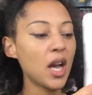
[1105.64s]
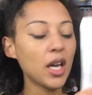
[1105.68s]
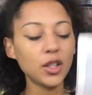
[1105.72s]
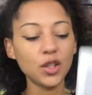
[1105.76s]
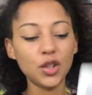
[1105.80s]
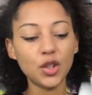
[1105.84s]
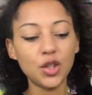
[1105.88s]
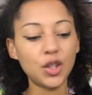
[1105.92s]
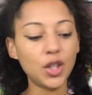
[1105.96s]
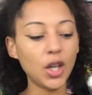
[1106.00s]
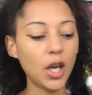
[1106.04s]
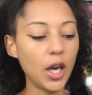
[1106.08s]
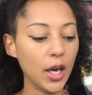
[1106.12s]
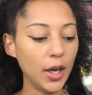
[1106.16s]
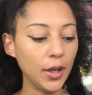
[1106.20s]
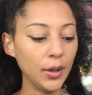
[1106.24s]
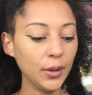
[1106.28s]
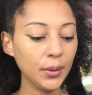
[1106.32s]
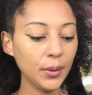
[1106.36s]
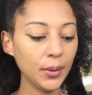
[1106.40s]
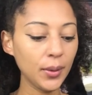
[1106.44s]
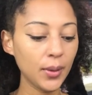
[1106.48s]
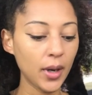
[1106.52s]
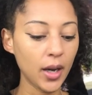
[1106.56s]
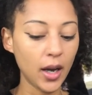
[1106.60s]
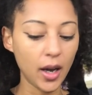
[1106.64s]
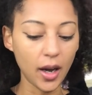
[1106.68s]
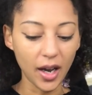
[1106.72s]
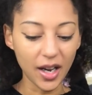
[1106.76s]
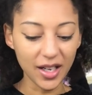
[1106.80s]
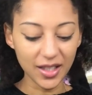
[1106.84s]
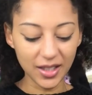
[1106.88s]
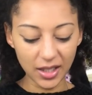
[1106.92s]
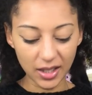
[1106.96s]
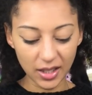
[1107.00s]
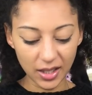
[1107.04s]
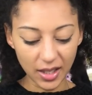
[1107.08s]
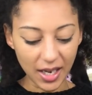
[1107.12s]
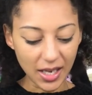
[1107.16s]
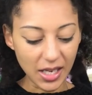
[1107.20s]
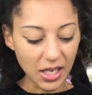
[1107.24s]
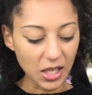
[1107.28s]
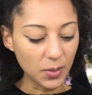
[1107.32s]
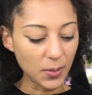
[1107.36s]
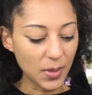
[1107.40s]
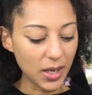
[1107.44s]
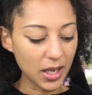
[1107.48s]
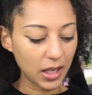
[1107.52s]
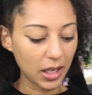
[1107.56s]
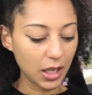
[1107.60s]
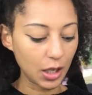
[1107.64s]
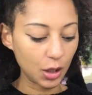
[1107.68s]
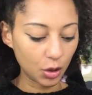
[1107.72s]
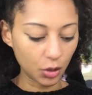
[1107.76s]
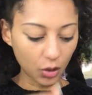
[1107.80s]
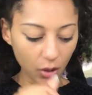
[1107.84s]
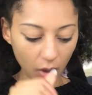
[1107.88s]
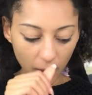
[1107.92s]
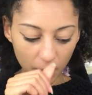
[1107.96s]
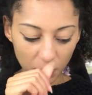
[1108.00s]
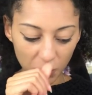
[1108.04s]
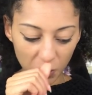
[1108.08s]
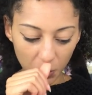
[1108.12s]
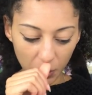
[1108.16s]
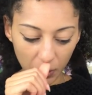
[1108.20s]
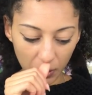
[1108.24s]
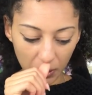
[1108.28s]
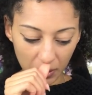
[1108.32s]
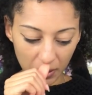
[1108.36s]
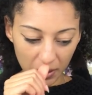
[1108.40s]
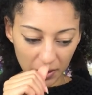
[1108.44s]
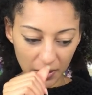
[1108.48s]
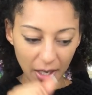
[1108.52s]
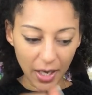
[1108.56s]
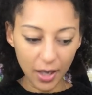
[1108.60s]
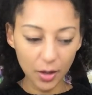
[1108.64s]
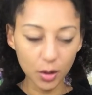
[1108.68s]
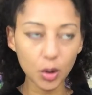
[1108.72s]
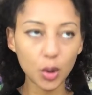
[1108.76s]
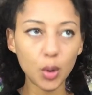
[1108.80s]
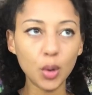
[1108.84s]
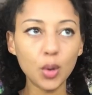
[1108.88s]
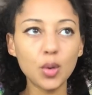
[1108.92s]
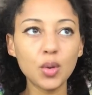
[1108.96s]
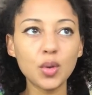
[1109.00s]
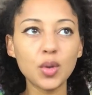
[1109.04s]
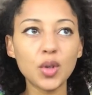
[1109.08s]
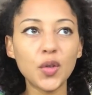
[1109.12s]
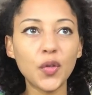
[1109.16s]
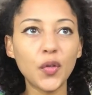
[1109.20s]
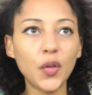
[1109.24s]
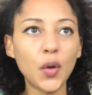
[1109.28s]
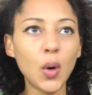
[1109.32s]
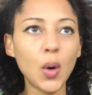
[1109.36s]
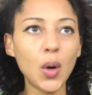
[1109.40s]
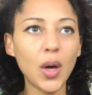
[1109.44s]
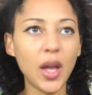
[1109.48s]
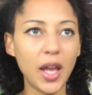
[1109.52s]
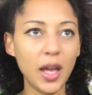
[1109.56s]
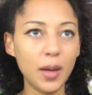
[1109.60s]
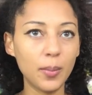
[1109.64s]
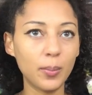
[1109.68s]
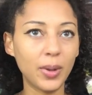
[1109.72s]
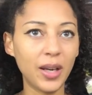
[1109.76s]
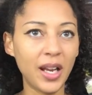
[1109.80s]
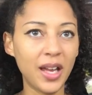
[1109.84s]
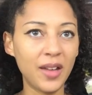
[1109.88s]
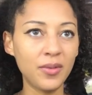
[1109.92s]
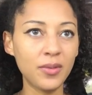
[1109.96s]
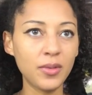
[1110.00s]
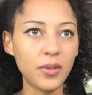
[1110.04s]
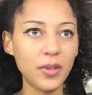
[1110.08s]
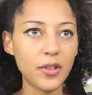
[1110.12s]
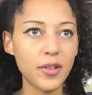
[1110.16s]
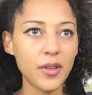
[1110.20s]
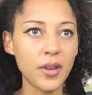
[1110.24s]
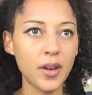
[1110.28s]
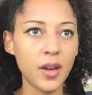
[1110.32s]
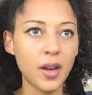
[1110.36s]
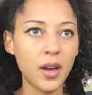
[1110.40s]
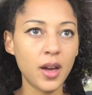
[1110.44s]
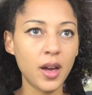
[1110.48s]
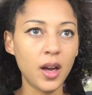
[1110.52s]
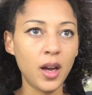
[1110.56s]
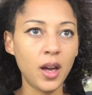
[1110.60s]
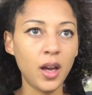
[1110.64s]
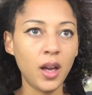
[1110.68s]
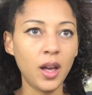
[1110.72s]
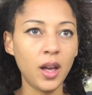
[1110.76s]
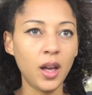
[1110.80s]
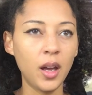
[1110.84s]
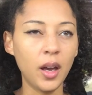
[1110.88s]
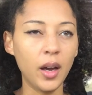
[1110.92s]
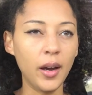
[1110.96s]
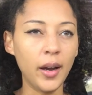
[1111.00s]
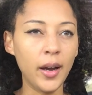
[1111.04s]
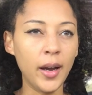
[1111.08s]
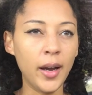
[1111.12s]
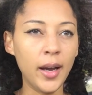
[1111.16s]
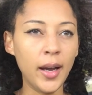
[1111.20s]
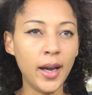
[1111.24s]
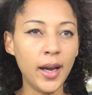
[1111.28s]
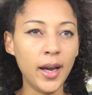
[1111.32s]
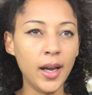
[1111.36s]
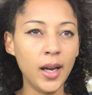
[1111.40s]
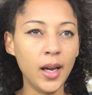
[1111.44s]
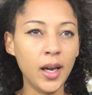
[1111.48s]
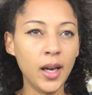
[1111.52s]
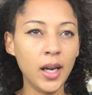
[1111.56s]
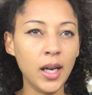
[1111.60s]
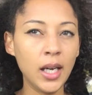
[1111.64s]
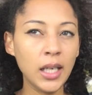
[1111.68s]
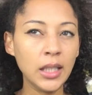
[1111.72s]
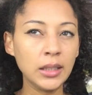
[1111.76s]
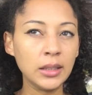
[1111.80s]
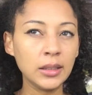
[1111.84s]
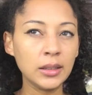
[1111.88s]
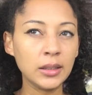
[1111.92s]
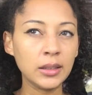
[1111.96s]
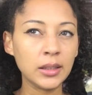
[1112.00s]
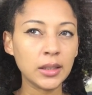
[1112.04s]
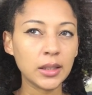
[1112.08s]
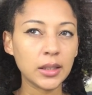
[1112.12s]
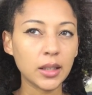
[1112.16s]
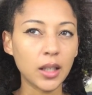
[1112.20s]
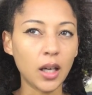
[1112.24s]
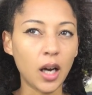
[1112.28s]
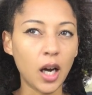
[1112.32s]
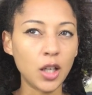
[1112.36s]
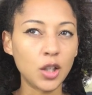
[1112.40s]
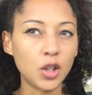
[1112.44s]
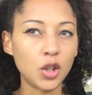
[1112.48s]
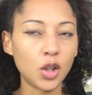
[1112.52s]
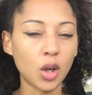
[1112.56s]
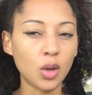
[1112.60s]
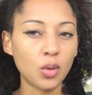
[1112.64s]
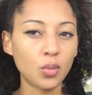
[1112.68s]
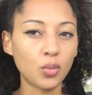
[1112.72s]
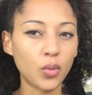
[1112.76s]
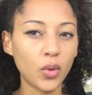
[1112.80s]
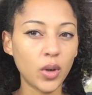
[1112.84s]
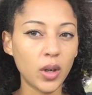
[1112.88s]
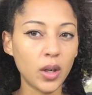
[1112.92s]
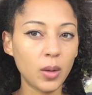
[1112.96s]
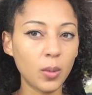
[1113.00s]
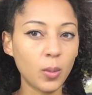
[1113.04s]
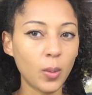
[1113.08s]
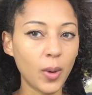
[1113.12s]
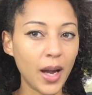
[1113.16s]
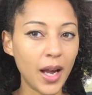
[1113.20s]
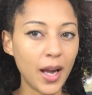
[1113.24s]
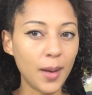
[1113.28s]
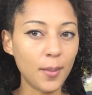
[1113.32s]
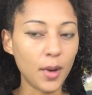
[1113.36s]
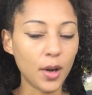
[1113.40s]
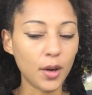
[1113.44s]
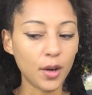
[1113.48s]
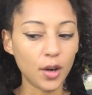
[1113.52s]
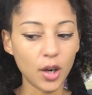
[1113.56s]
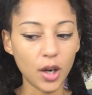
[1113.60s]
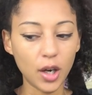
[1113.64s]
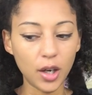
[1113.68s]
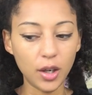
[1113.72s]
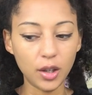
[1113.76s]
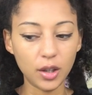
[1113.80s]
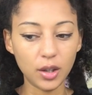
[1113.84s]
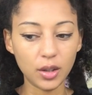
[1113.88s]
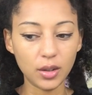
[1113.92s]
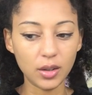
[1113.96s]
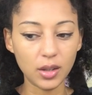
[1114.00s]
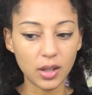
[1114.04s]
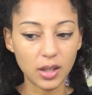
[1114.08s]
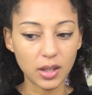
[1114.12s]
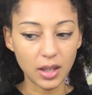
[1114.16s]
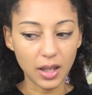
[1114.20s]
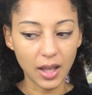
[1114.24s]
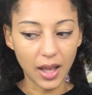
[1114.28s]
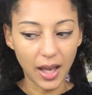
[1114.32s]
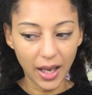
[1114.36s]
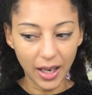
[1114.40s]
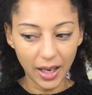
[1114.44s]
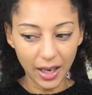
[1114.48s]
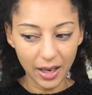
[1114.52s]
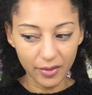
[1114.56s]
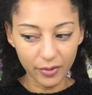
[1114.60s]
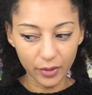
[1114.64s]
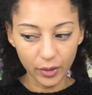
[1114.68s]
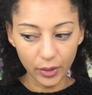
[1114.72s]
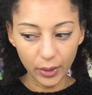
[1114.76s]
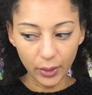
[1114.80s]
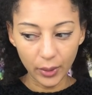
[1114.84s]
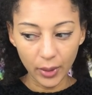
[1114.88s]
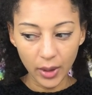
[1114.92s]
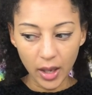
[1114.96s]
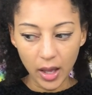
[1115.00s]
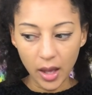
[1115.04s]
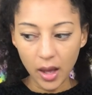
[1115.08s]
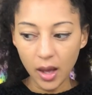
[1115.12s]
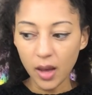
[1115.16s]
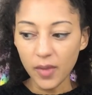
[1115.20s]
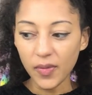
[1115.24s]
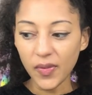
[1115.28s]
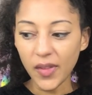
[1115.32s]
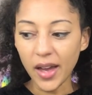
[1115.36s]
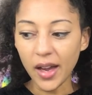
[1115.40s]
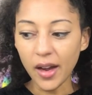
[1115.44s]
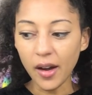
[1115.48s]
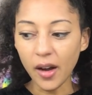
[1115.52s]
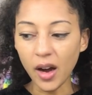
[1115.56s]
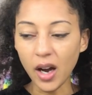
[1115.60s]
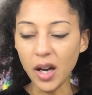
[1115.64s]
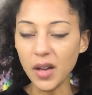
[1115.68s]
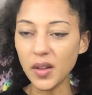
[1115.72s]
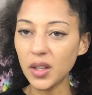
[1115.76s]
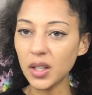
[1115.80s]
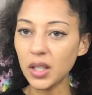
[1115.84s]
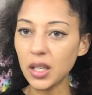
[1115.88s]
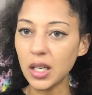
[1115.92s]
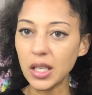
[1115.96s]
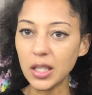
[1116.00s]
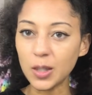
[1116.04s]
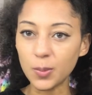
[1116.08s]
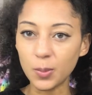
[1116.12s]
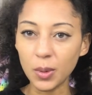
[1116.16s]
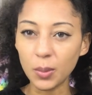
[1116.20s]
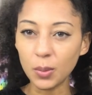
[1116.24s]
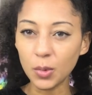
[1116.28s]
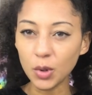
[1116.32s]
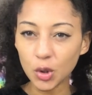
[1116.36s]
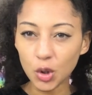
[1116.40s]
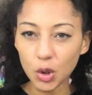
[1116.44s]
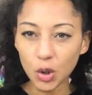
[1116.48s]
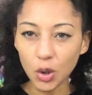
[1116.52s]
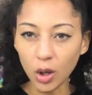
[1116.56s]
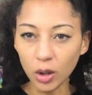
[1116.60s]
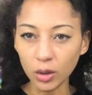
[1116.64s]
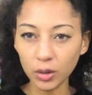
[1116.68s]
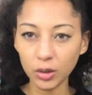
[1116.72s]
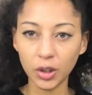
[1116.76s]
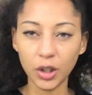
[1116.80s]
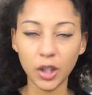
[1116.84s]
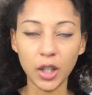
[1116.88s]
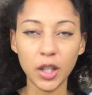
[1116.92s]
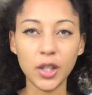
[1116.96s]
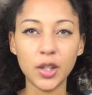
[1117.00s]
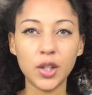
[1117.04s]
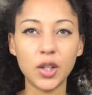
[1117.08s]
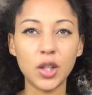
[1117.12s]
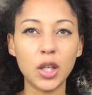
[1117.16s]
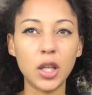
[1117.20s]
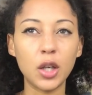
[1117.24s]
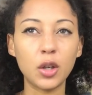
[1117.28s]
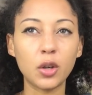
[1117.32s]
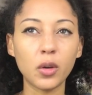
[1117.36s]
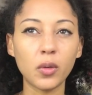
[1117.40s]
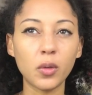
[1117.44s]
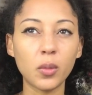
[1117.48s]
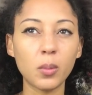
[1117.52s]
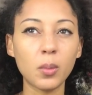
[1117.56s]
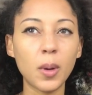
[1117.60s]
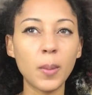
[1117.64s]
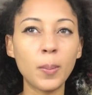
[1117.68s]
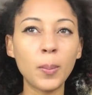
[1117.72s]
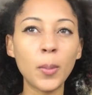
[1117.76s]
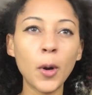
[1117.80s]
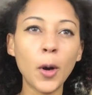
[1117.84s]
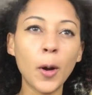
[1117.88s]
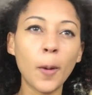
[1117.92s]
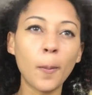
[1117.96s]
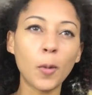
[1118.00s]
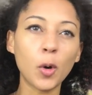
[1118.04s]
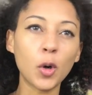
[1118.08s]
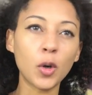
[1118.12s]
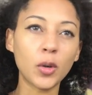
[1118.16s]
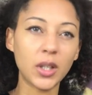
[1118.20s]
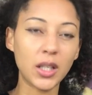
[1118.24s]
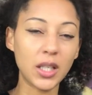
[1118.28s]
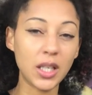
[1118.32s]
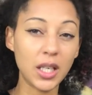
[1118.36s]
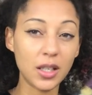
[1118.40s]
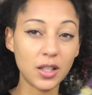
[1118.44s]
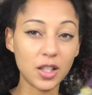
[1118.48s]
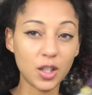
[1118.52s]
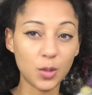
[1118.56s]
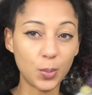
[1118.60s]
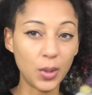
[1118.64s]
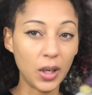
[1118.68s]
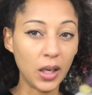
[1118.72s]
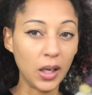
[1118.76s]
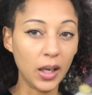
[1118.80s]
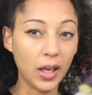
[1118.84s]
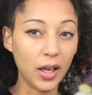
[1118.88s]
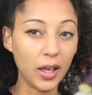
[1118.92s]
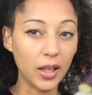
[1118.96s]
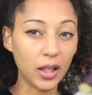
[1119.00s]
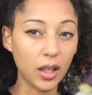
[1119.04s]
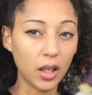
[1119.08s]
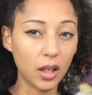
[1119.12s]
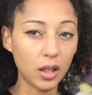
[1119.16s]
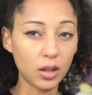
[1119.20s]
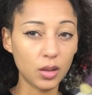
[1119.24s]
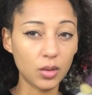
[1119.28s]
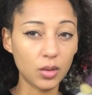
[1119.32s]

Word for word: So I decided to make it cropped because that calls for hip length, and I don't really wear my cardigans to that level. They either need to be much longer so they cover my bum, or it needs to be like